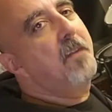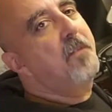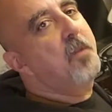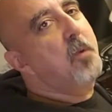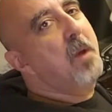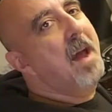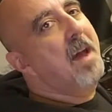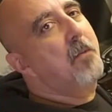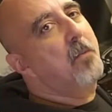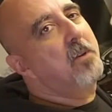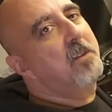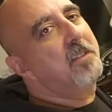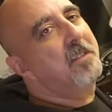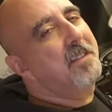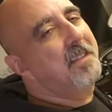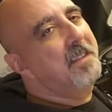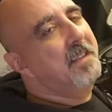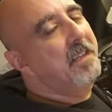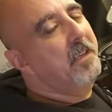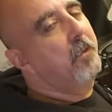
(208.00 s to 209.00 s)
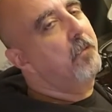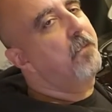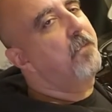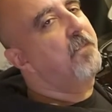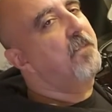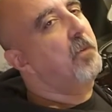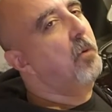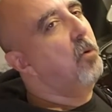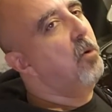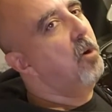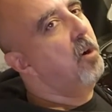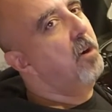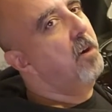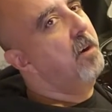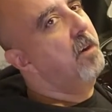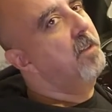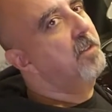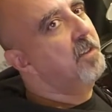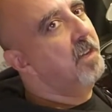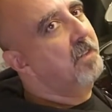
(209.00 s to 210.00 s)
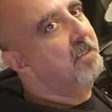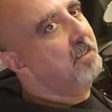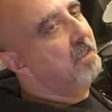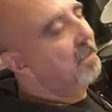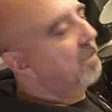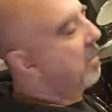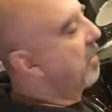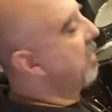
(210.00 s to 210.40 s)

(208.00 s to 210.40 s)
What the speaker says: If you add one to the E of 4, it sounds like